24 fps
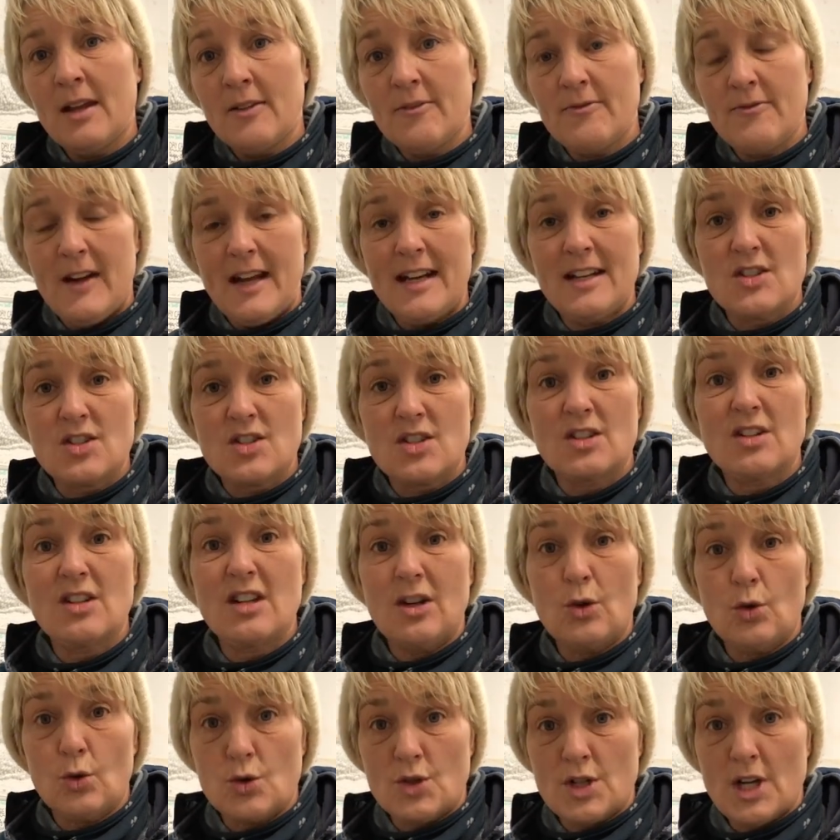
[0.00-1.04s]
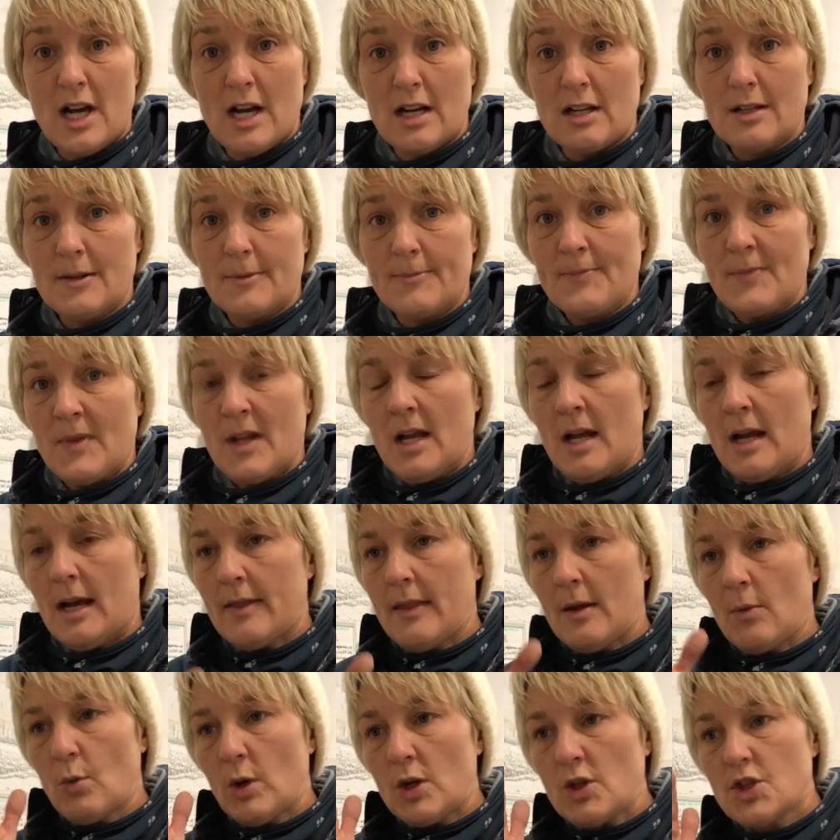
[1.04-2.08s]
venison or duck. And
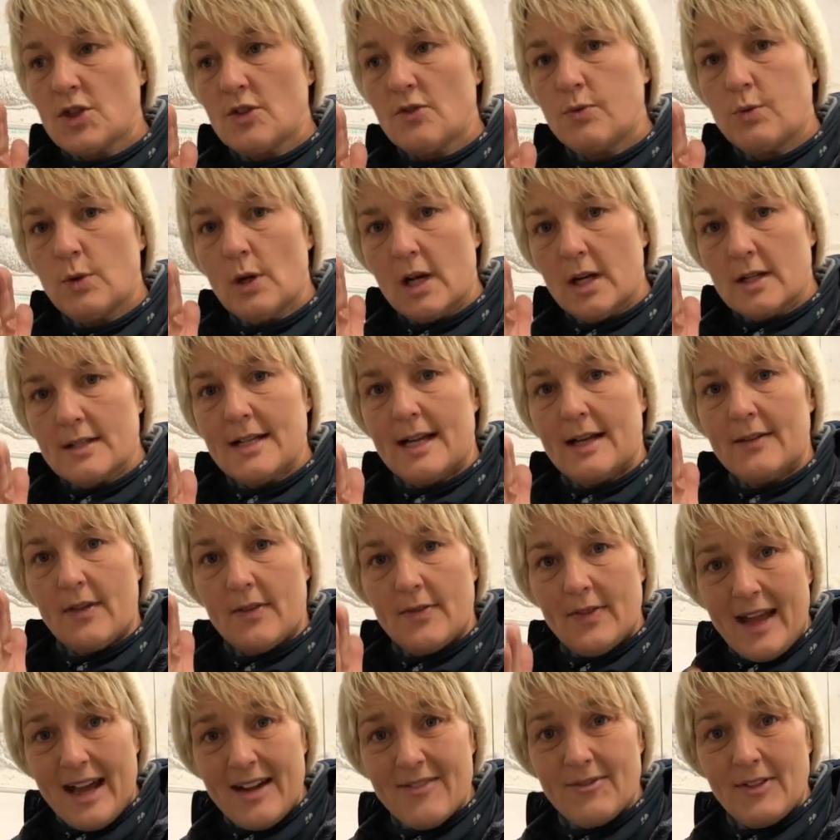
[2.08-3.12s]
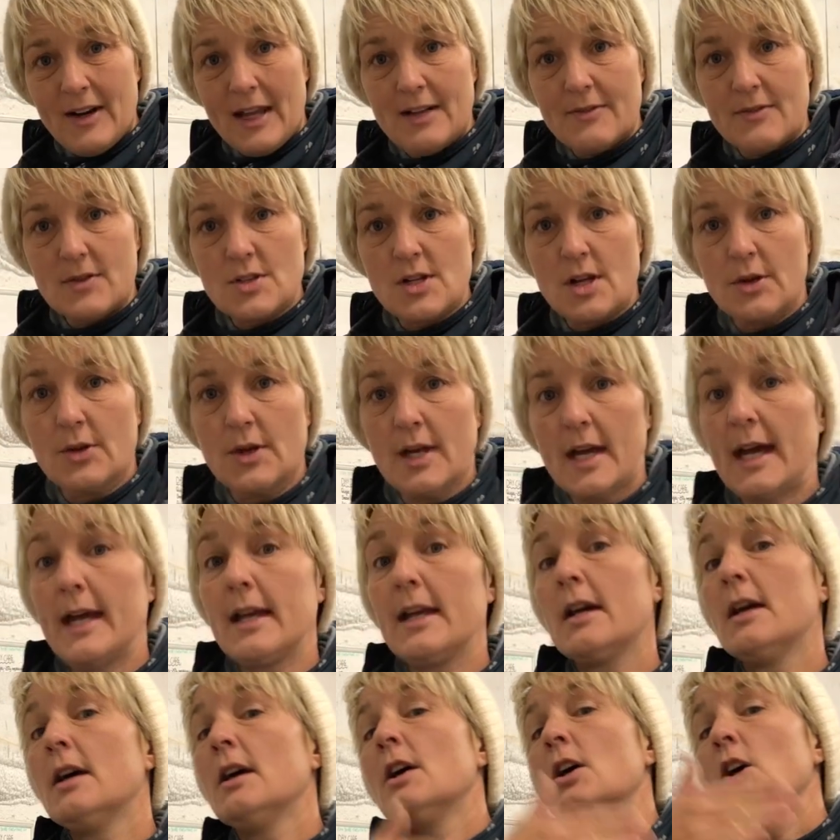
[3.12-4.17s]
then once you've worked out that that flavour is okay,
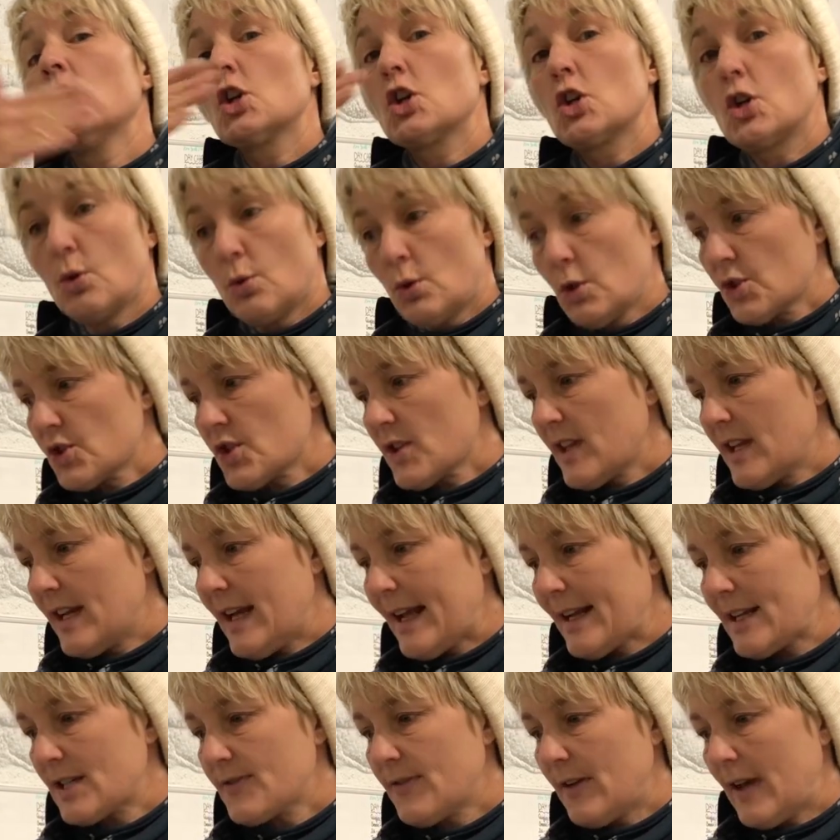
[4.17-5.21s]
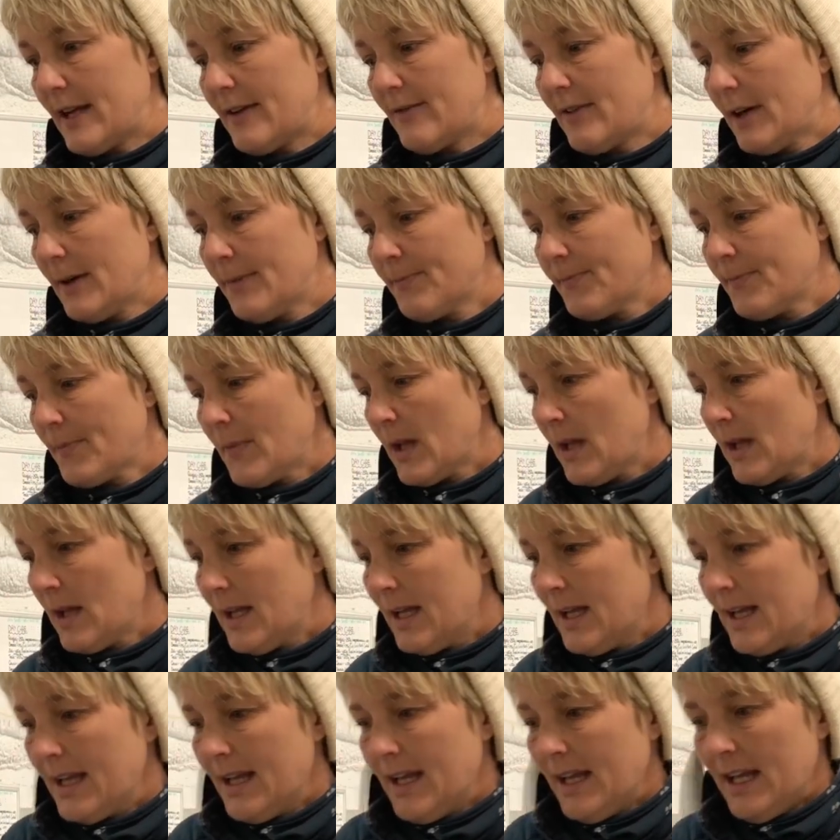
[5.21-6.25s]
go on to the next flavour.
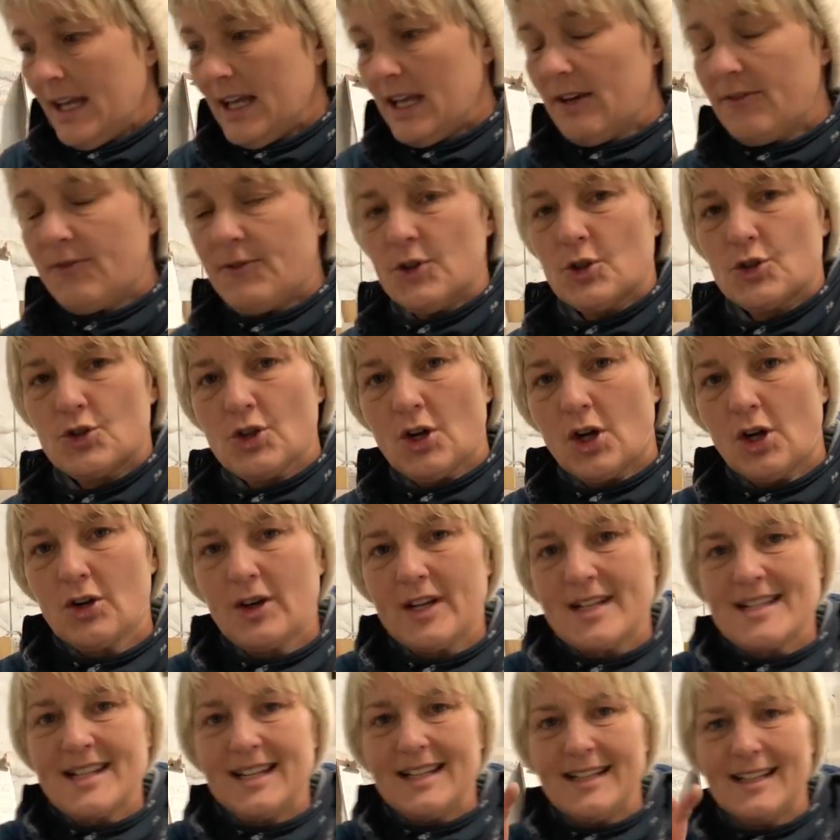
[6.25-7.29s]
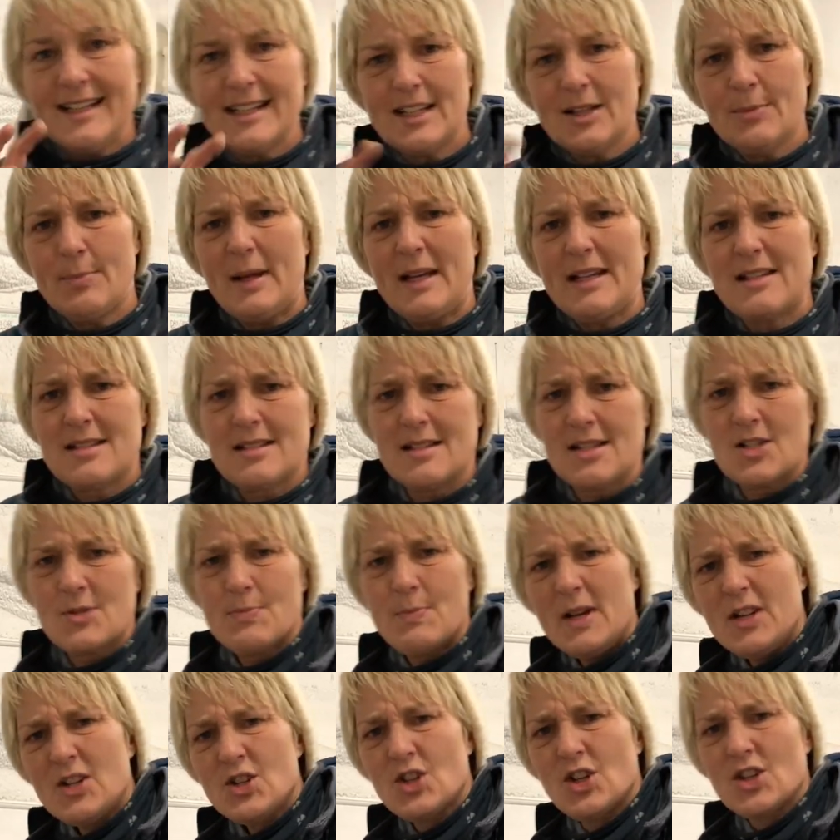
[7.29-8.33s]
If your dog is a little bit
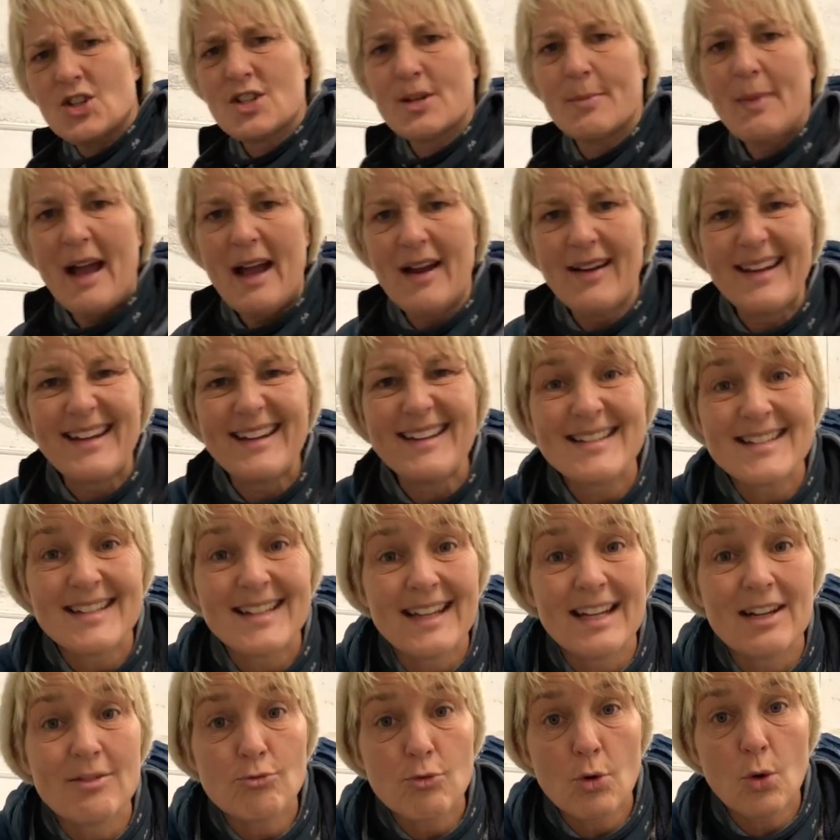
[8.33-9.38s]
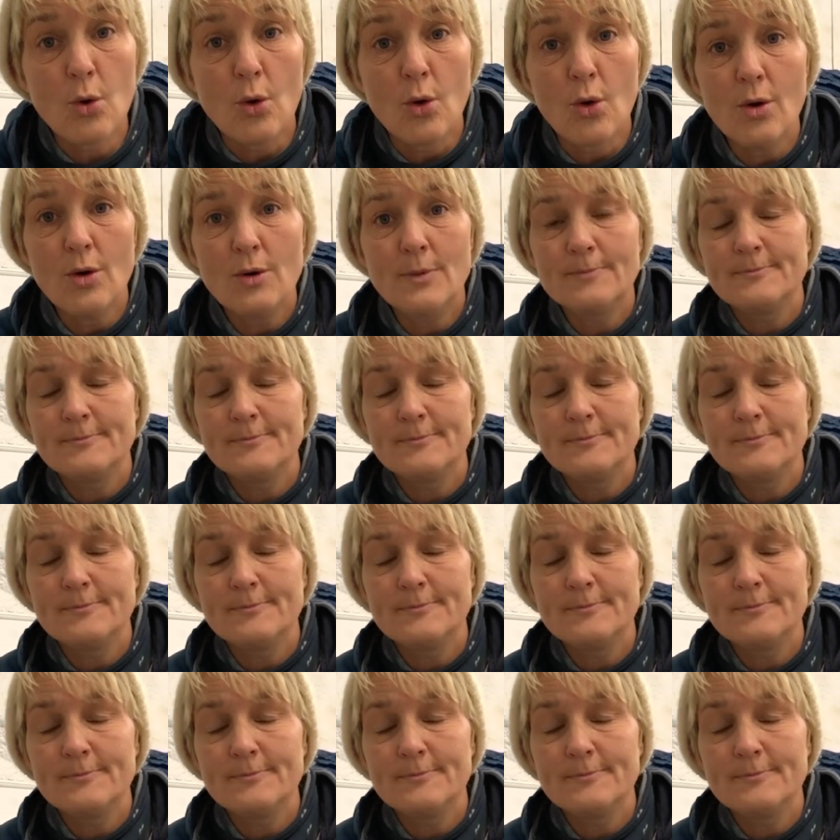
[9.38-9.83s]
suspicious about eating it raw,